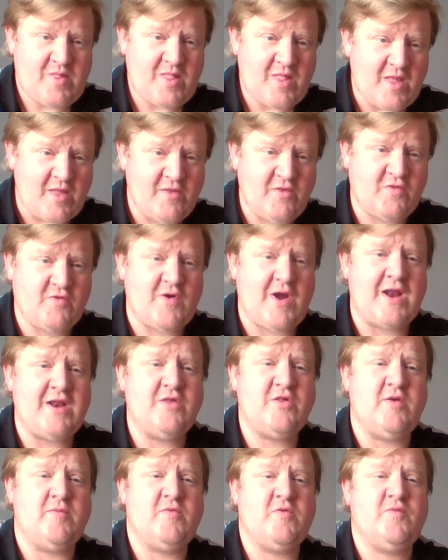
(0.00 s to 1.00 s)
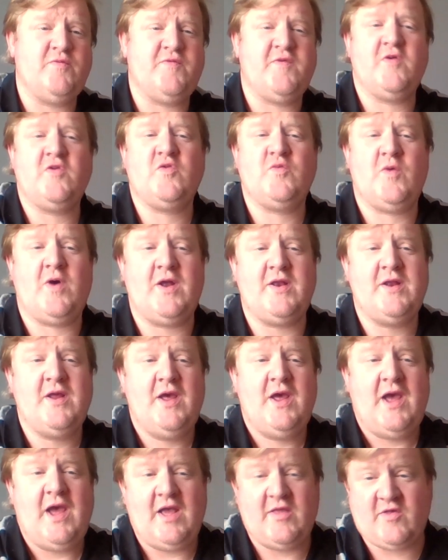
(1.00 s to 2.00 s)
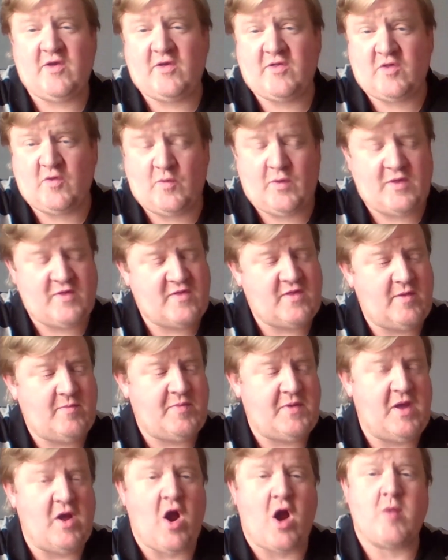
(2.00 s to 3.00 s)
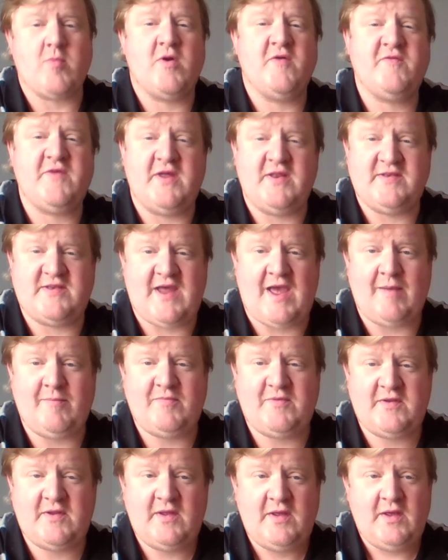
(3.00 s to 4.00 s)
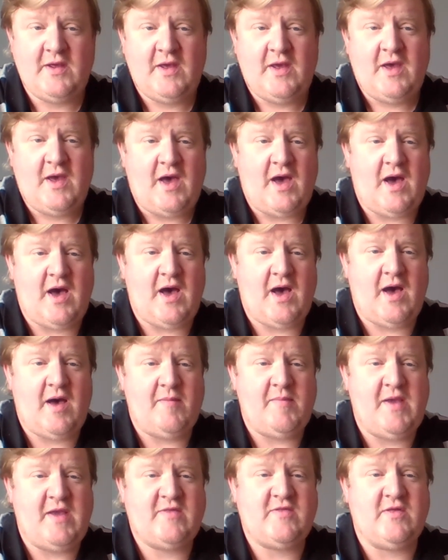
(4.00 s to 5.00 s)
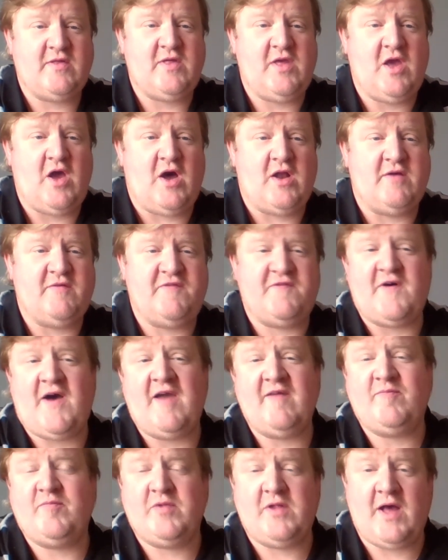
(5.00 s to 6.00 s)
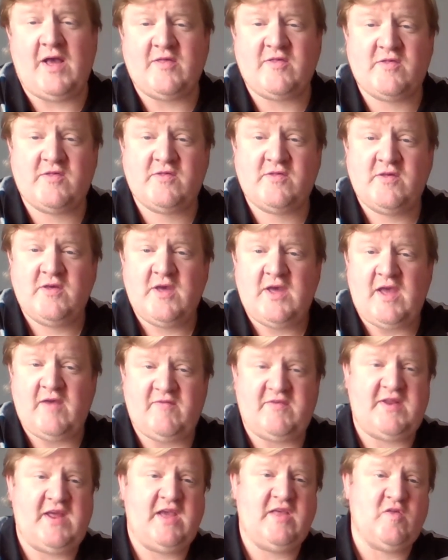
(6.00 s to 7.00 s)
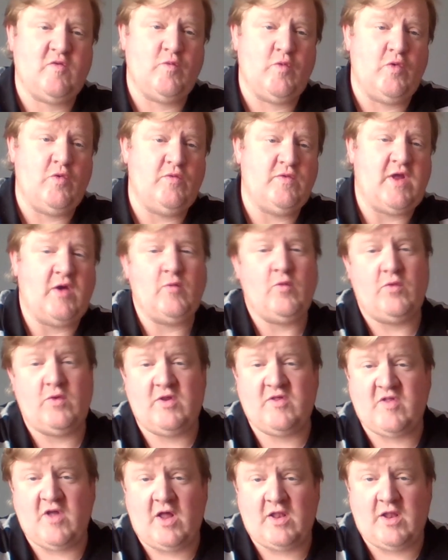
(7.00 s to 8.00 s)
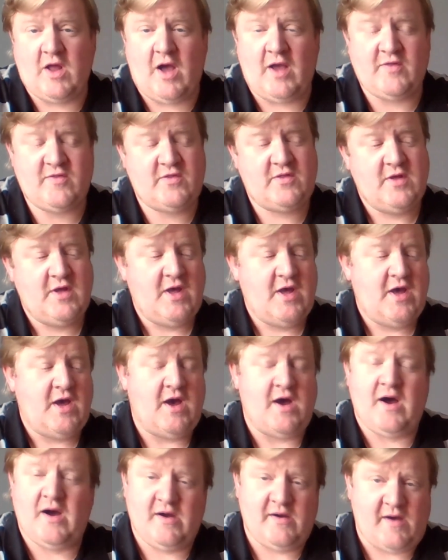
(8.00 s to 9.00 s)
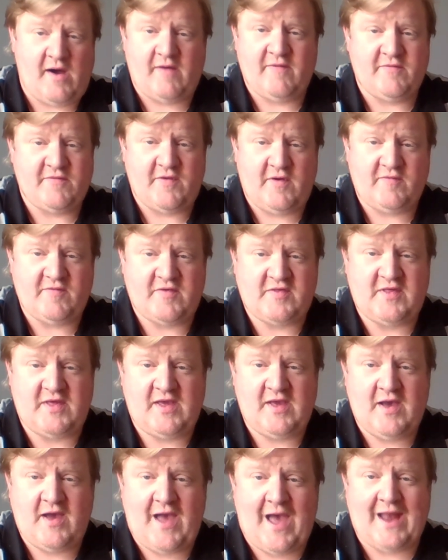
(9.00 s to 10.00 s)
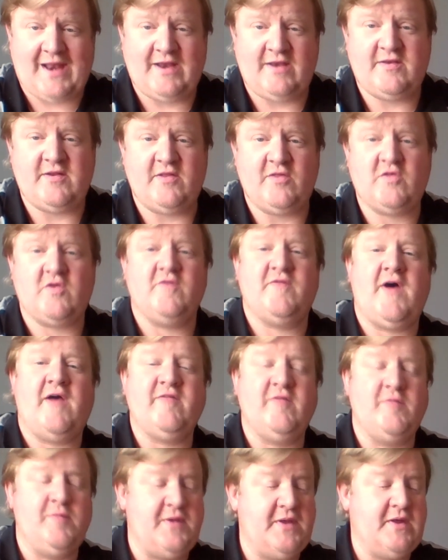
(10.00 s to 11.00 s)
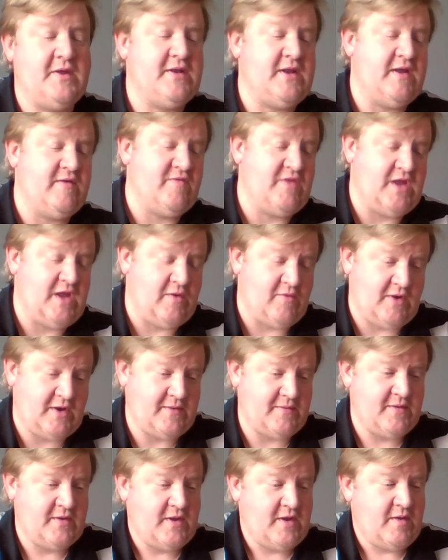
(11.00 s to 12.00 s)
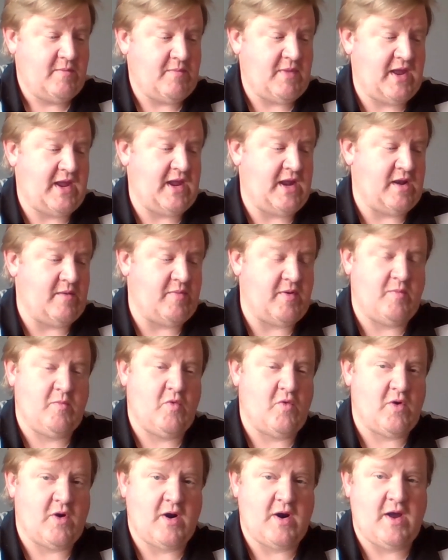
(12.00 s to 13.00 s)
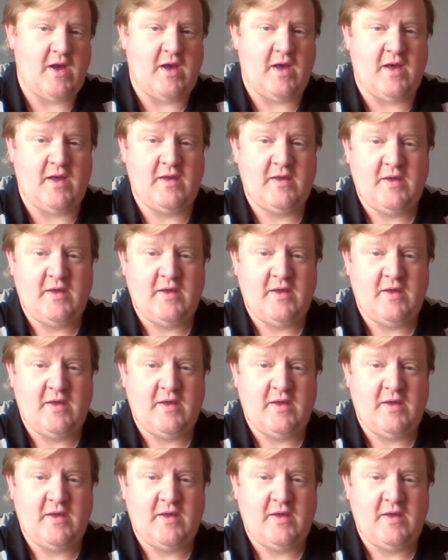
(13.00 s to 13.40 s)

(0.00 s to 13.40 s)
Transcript: the stratagems. First one, it's also 1 CP, Armor of Contempt. Basically, on a 5+, if it takes a wound, that wound is not lost. Obviously, adding to the survivability of the unit, making it a bit more,